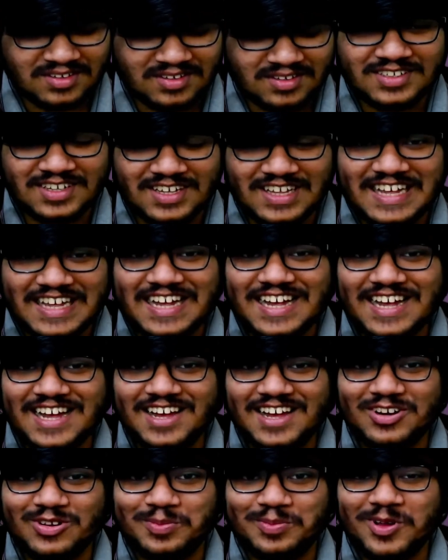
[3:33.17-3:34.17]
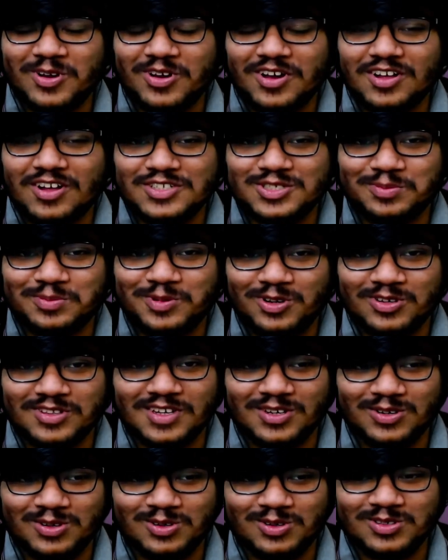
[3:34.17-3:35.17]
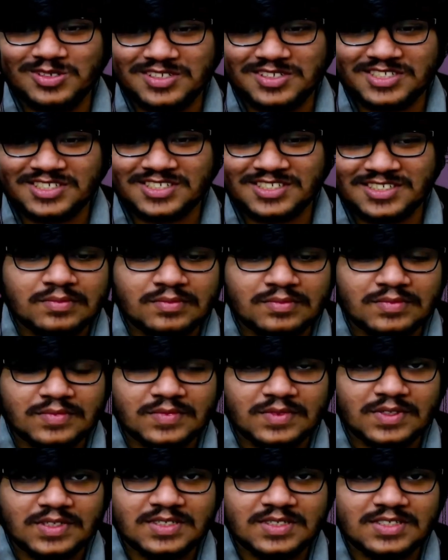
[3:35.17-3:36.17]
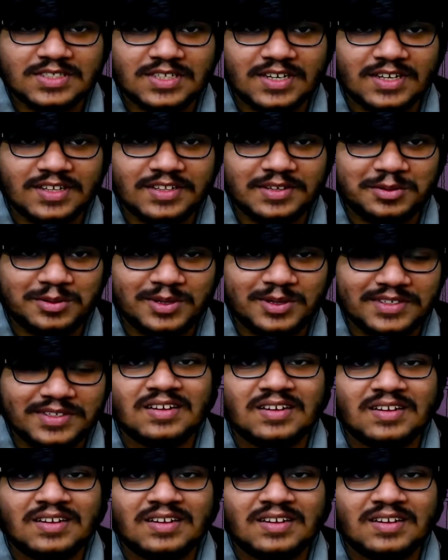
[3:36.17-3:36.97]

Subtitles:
Yeah, Tamioka also broke the rules. This is another one.